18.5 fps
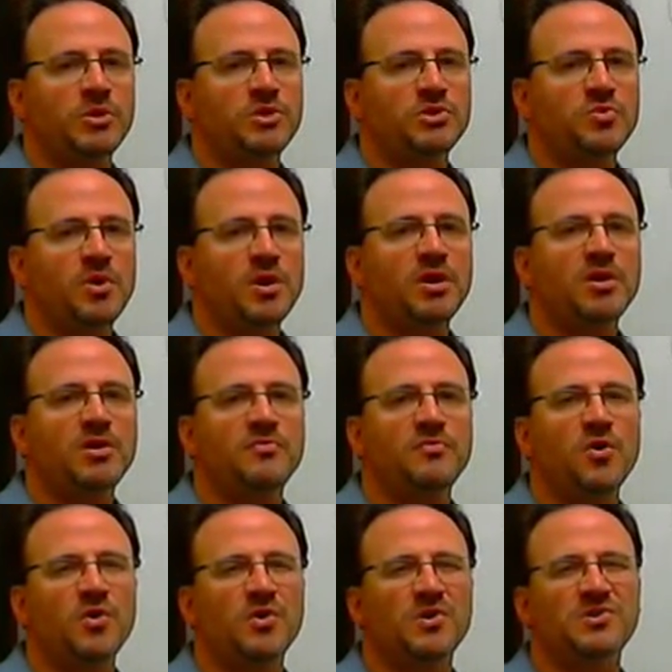we just wanted
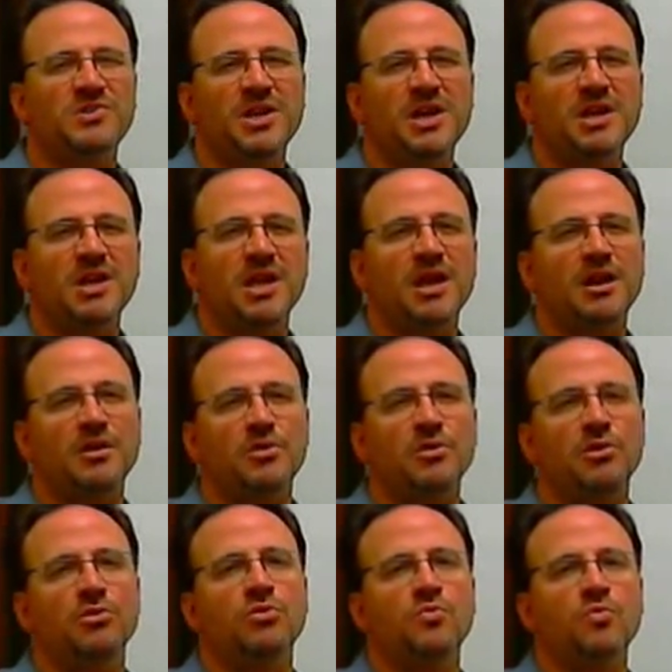to focus on kind
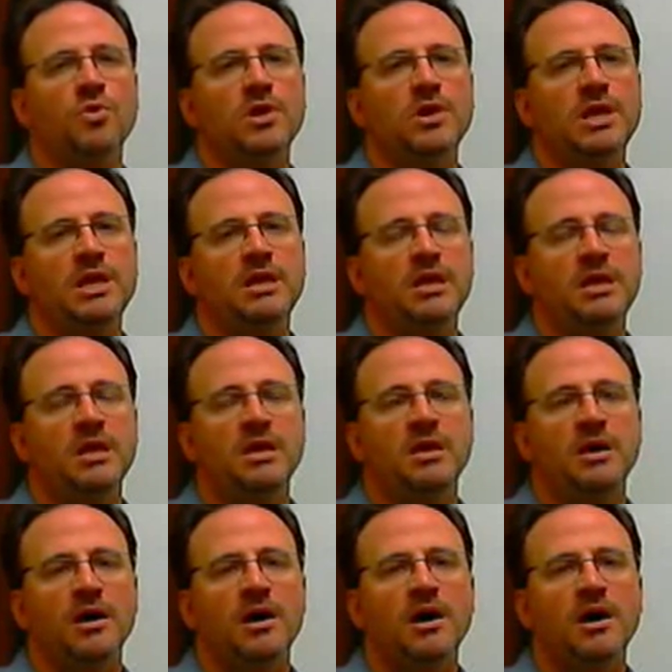of the three